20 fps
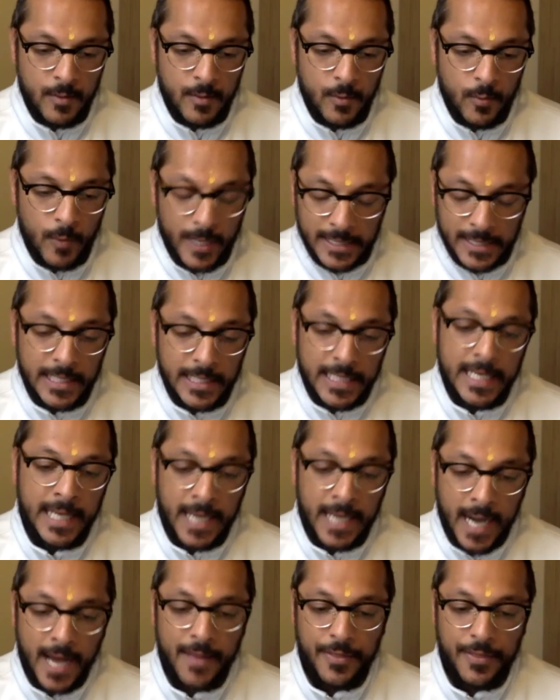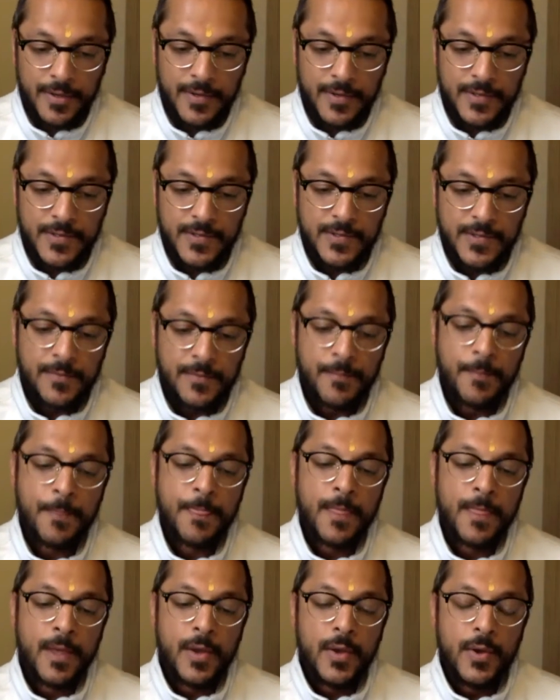when leading others,
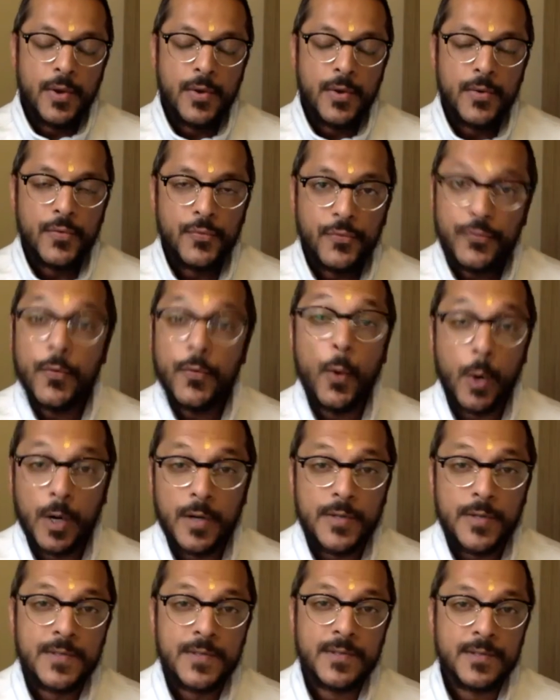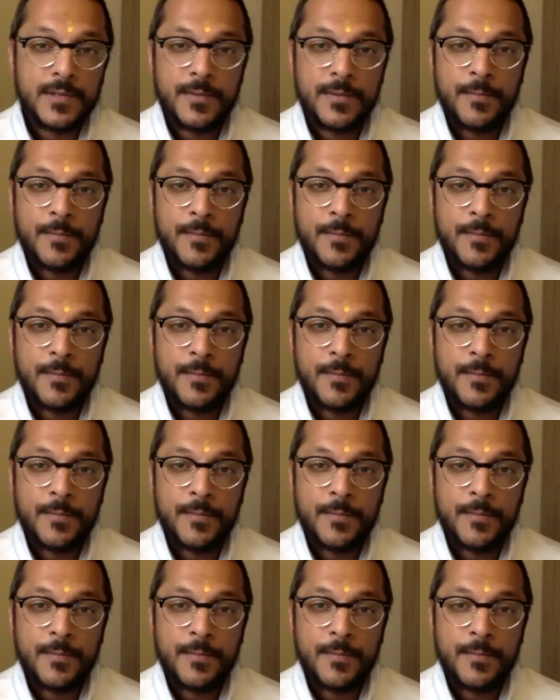force